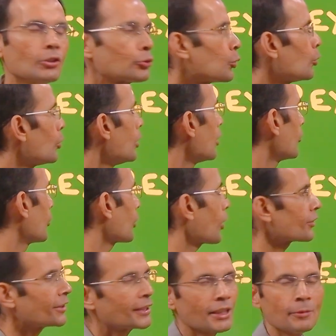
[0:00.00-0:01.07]
So
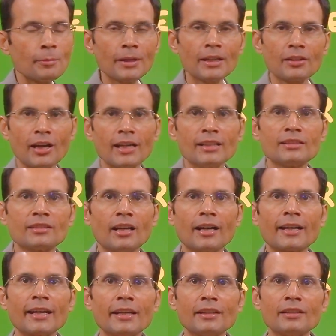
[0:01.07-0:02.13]
velocity may rise
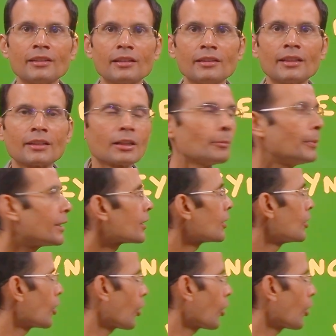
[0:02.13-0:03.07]
again little bit